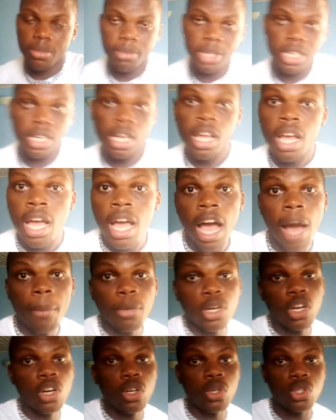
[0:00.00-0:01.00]
but
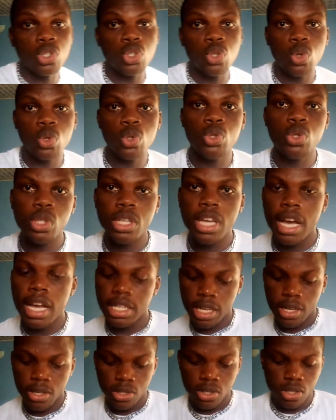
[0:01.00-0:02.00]
I'm gonna show you
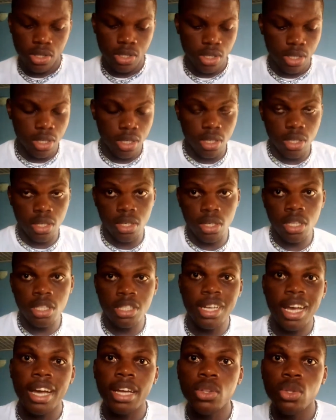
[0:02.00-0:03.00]
guys how to
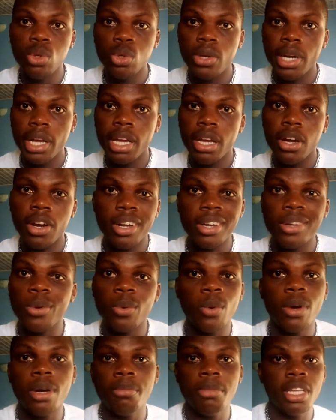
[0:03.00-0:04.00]
tie a durag under
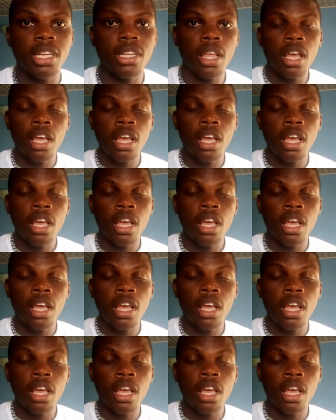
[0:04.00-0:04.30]
1 minute.